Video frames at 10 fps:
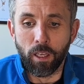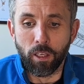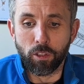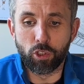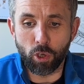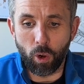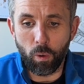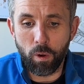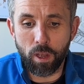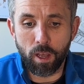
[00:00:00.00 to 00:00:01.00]

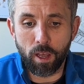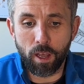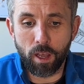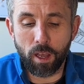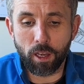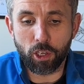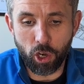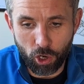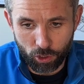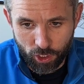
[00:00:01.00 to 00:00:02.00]
So
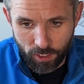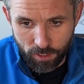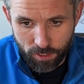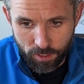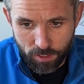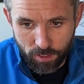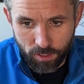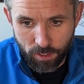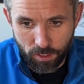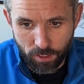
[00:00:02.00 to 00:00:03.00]
coaches,
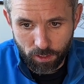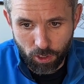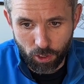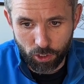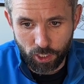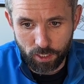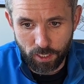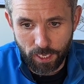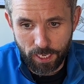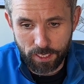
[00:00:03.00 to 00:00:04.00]

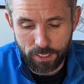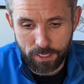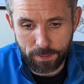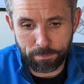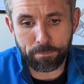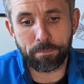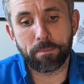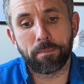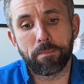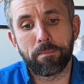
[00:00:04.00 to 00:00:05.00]
it's
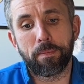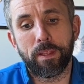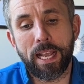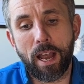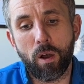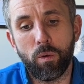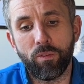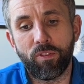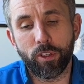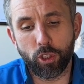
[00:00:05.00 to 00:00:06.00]
now
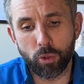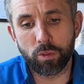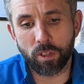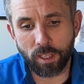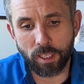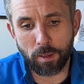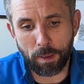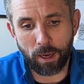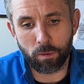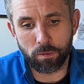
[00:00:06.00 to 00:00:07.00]
for you to think
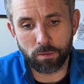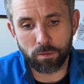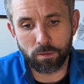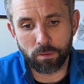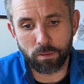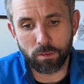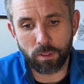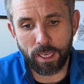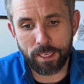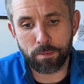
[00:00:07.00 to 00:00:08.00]
about,
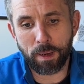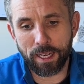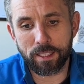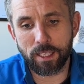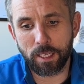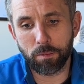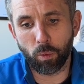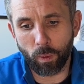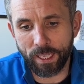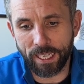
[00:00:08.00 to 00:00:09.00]
is my
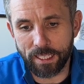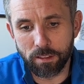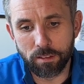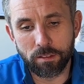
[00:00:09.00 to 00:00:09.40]
team winning